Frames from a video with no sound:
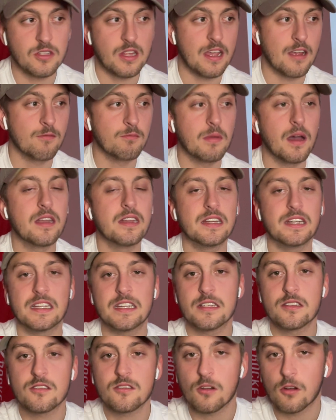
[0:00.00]
They have been in
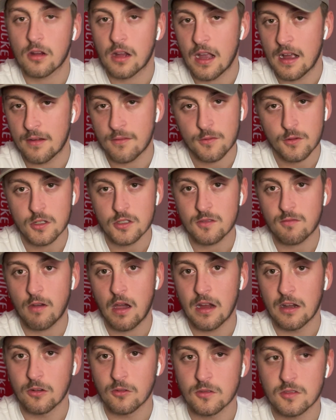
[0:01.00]
Eastern Conference
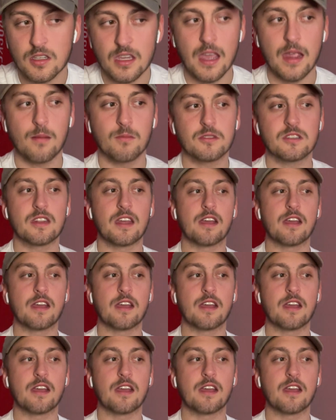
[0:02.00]
finals games.